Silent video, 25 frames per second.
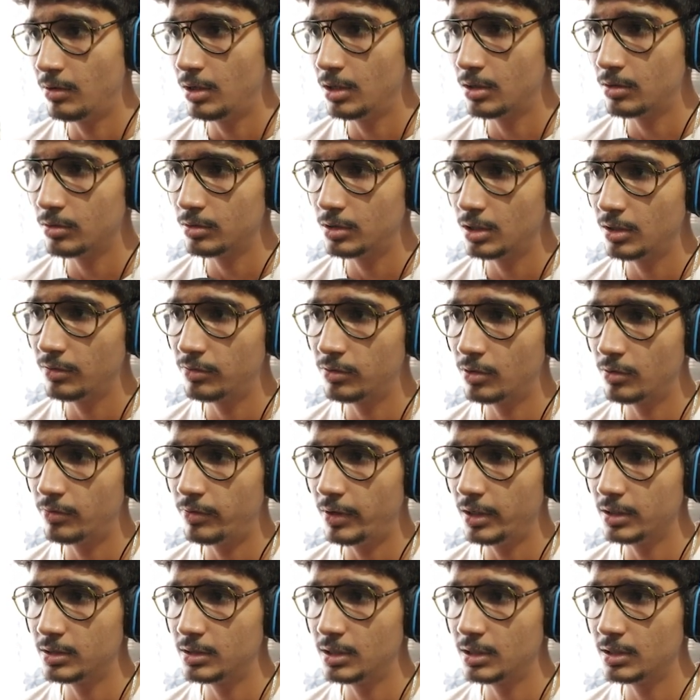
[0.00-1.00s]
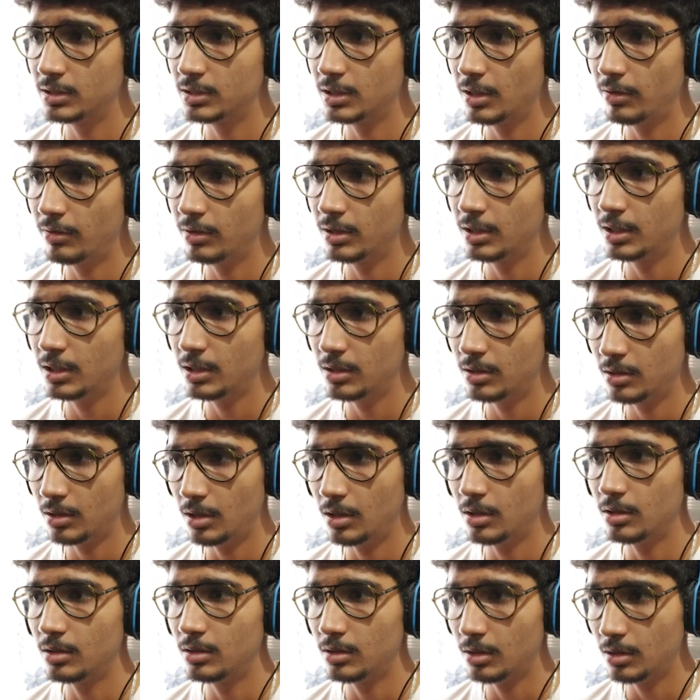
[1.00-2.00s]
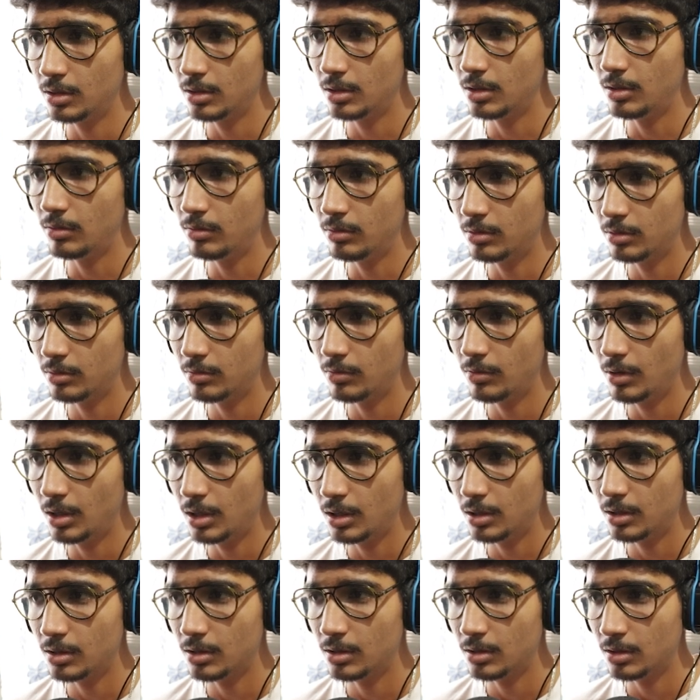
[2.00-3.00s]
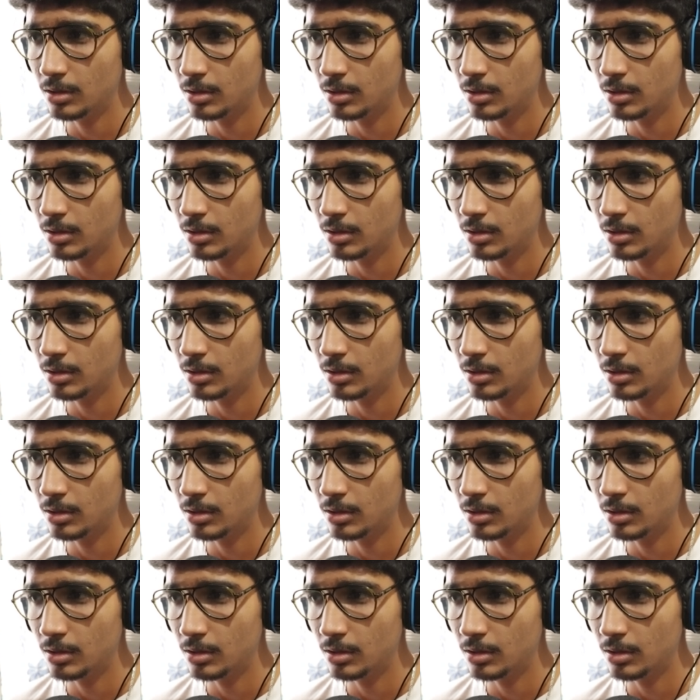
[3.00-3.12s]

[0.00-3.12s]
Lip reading: 1 2 3 4 5 6 7 8 9 10 11, 12.